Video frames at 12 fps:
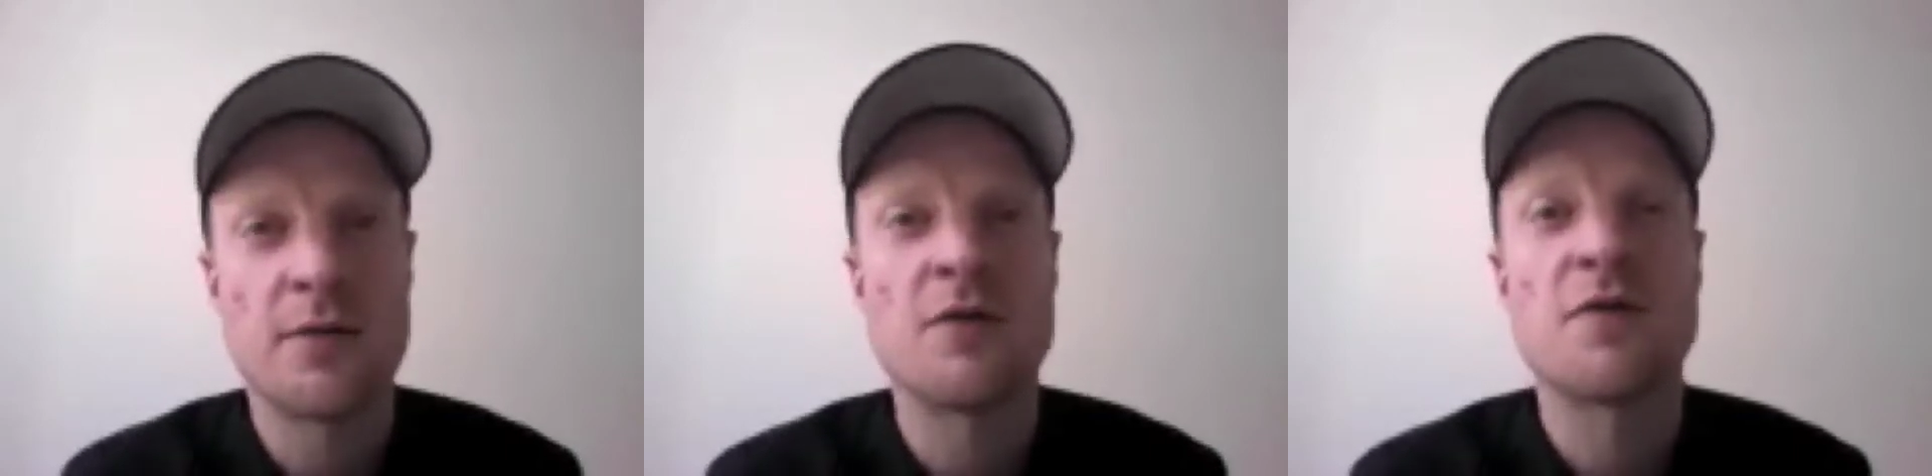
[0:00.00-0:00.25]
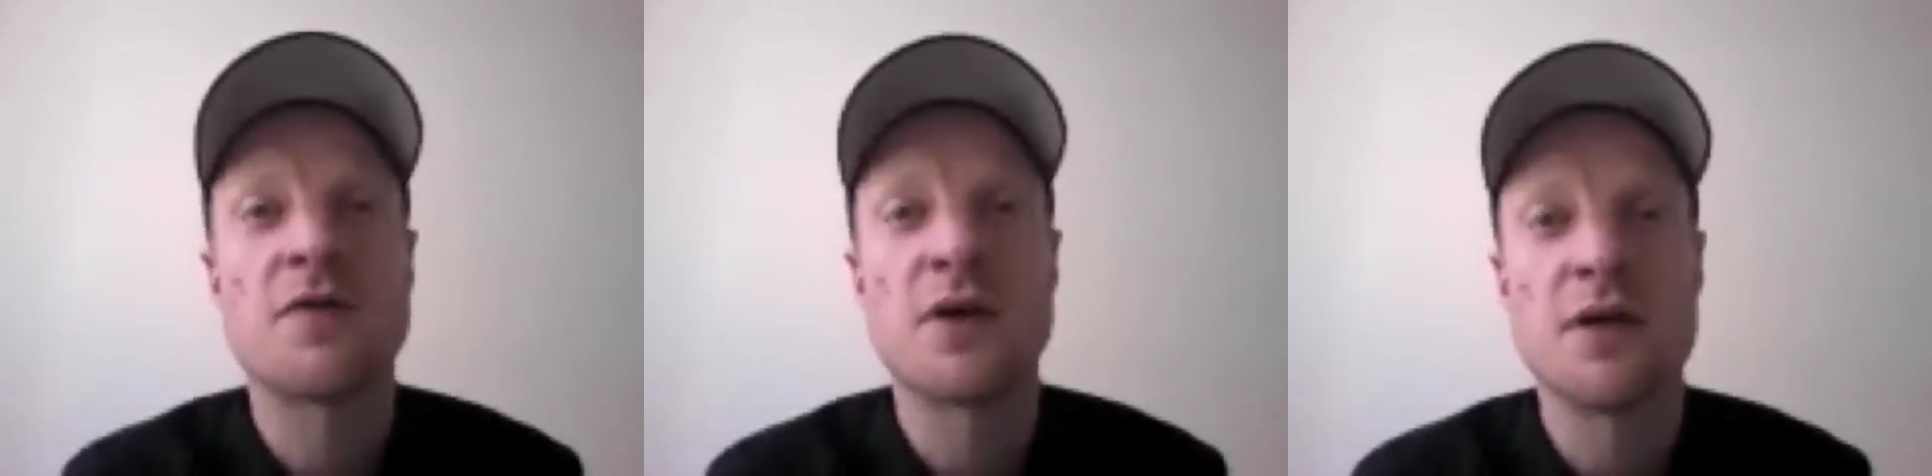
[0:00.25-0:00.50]

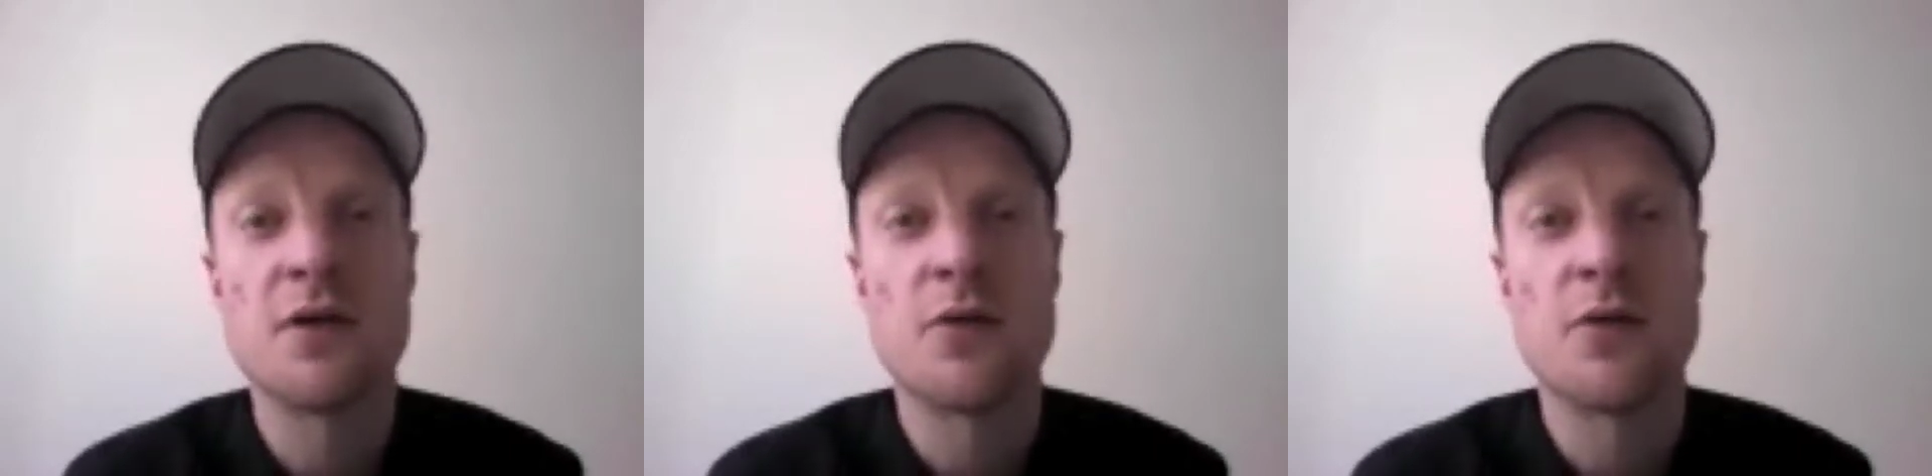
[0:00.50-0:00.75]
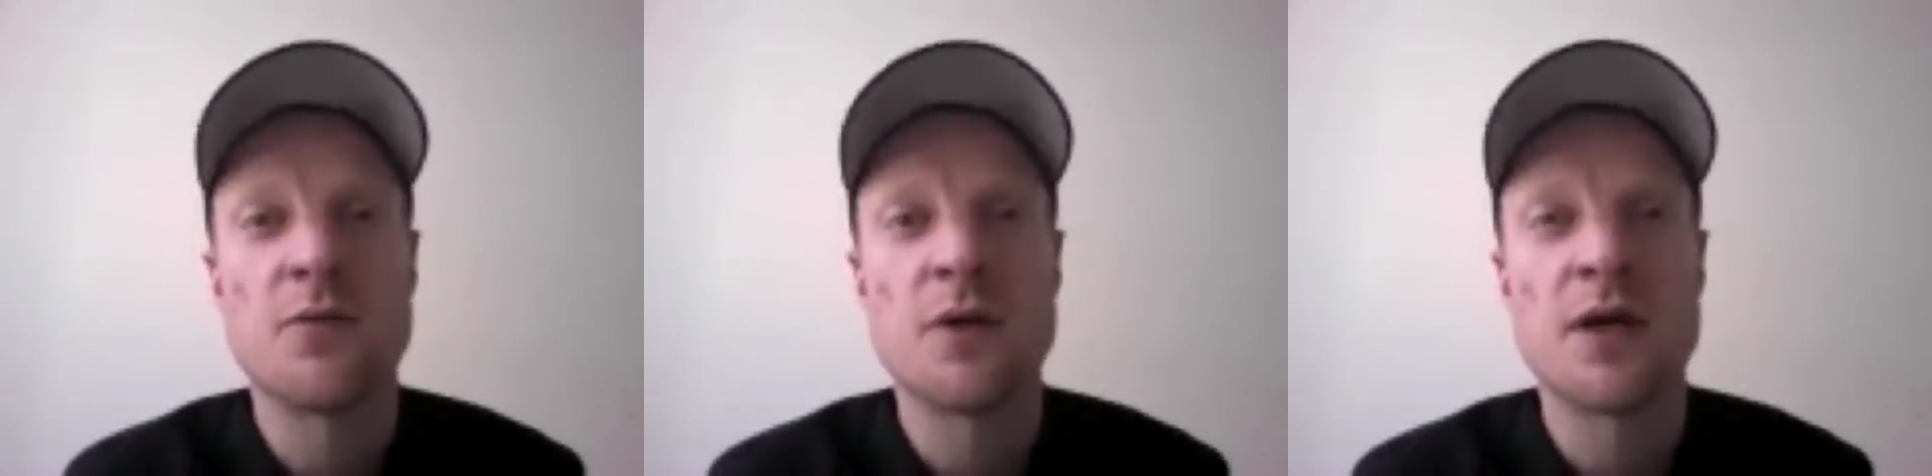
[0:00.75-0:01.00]
Den Frie
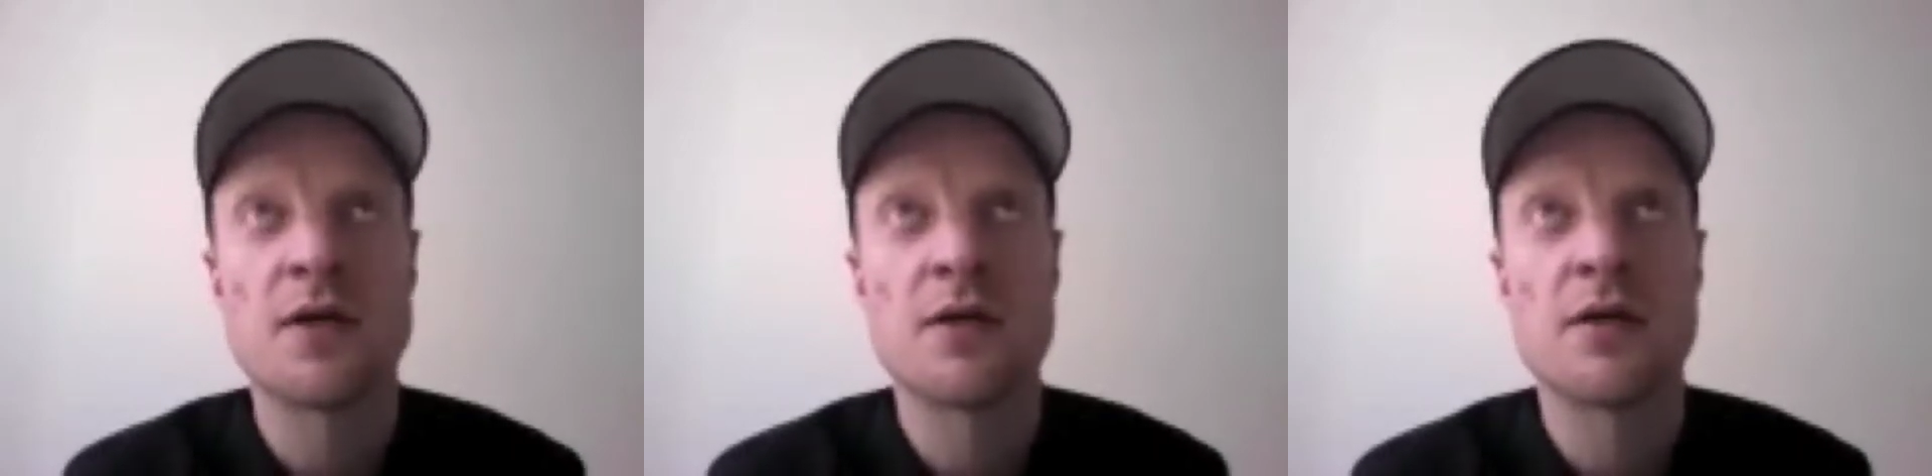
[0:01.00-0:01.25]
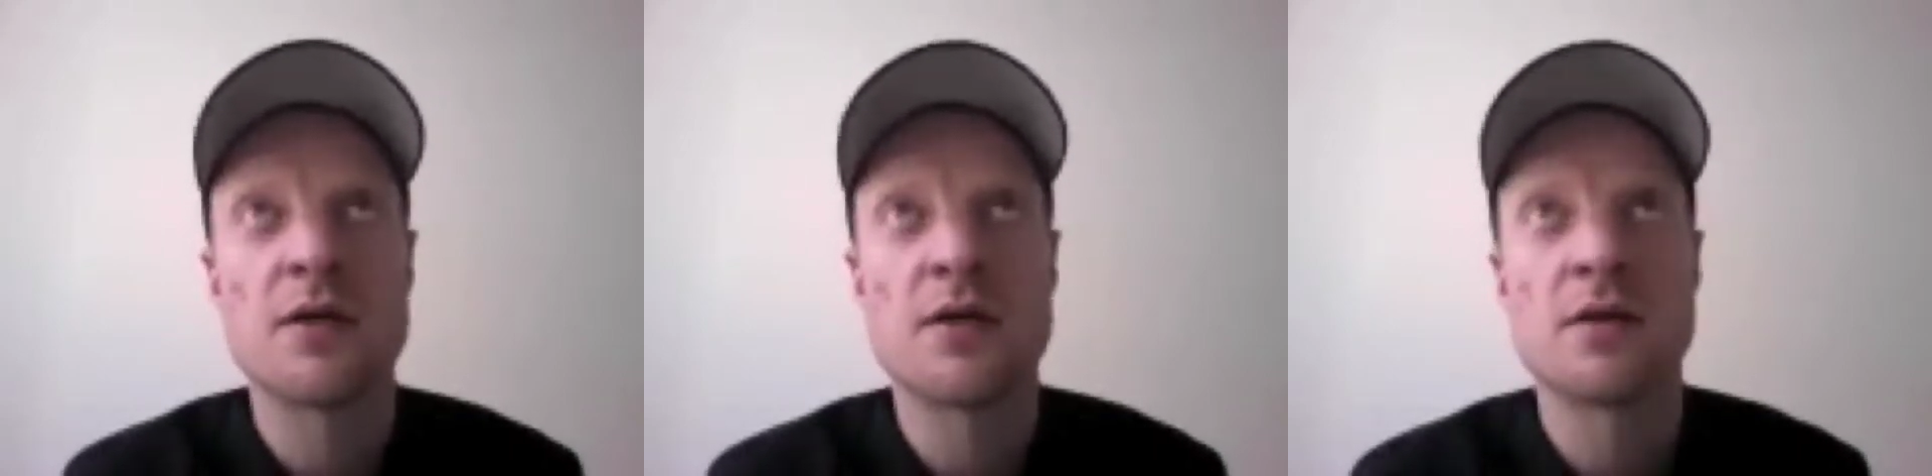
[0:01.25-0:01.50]

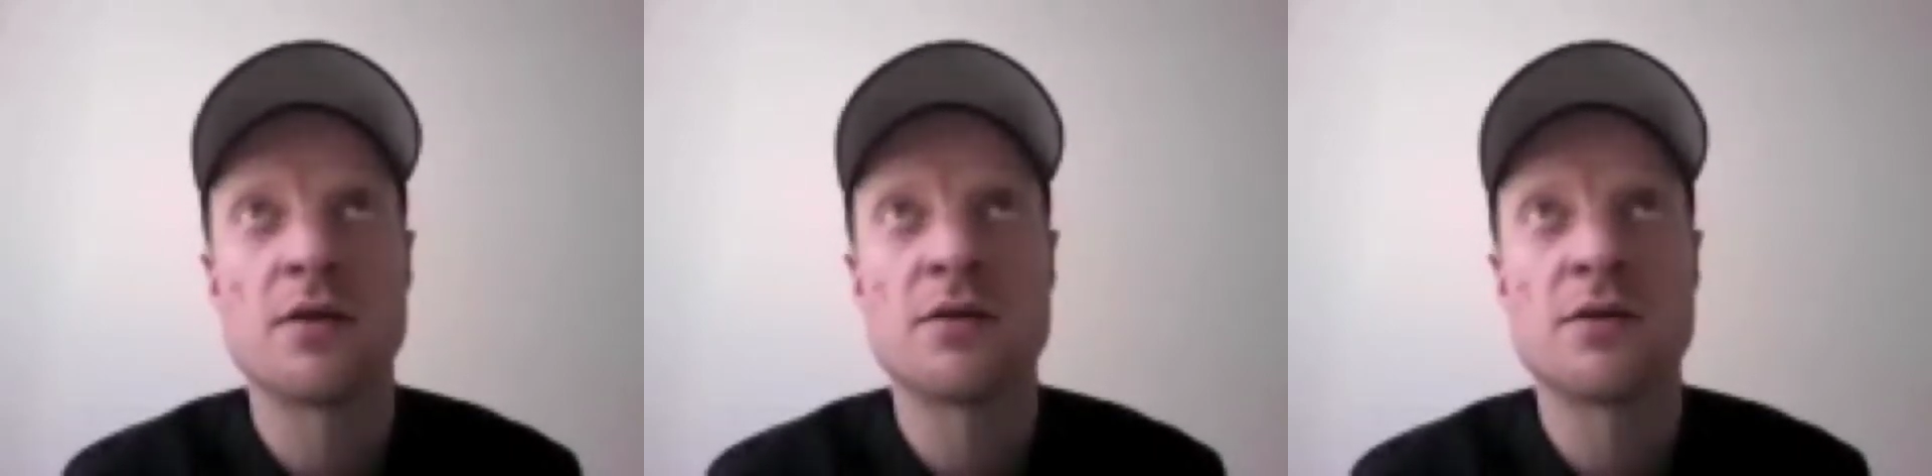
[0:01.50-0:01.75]
Copenhagen